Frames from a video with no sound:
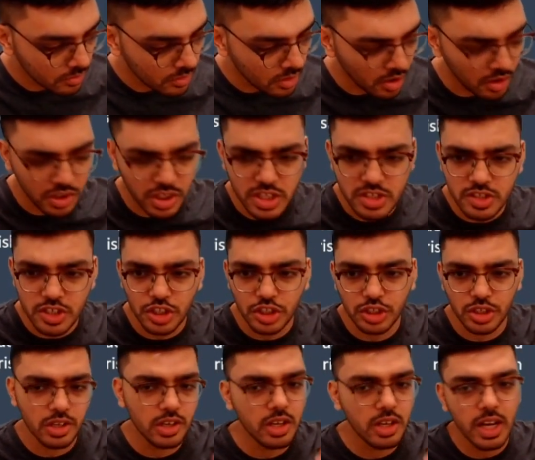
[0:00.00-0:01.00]

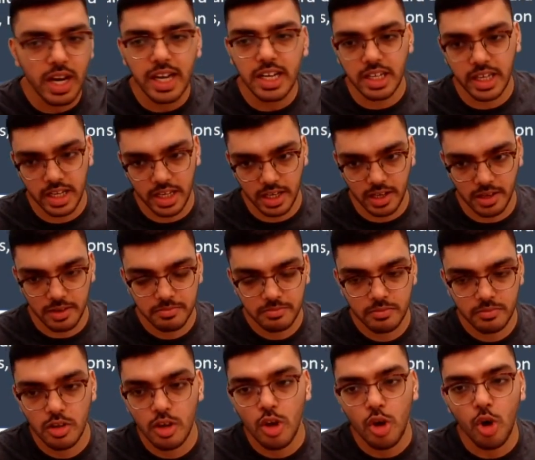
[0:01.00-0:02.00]
decision criteria
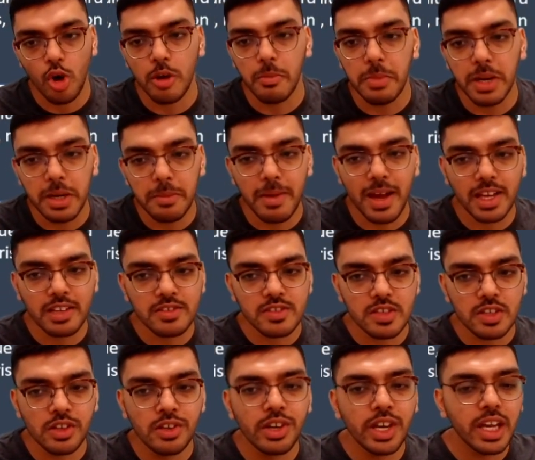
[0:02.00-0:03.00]
or minimax
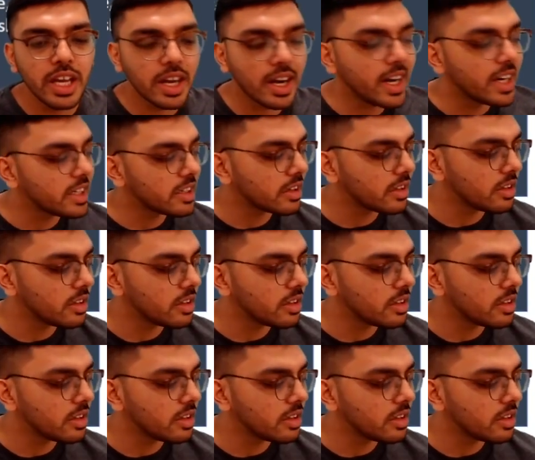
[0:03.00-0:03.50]
regret